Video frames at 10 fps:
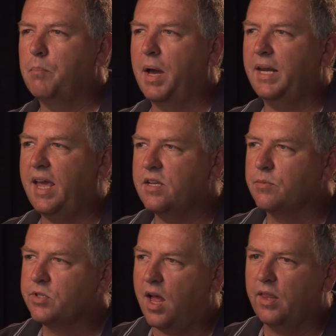Might have
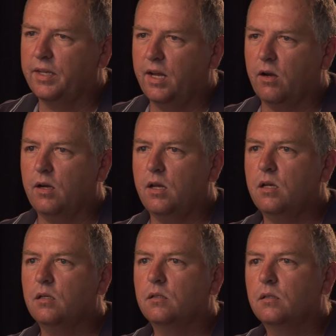gained some
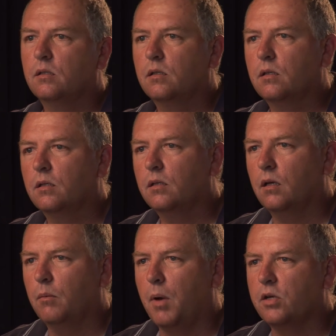solidarity
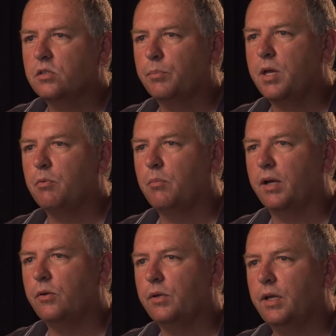amongst the people
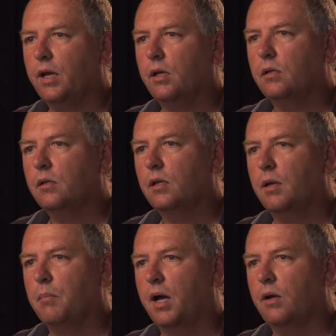by doing that.
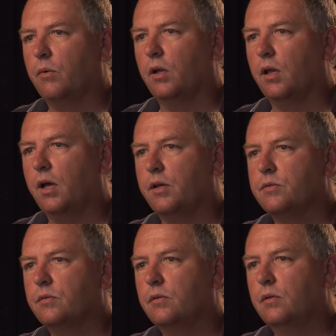They might have
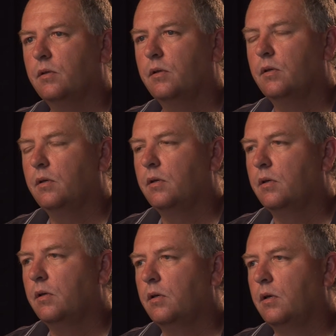realized.
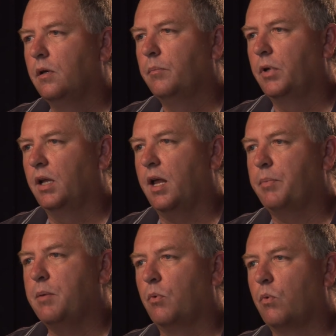But a
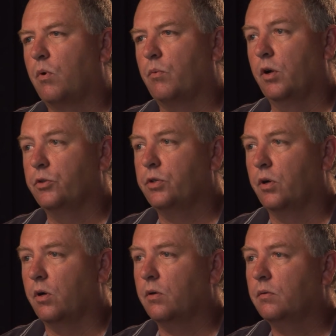lot of people weren't real
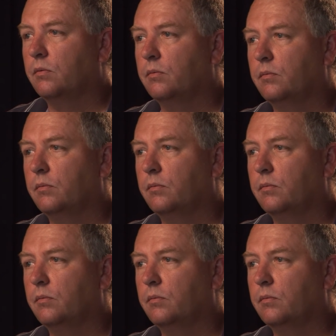sure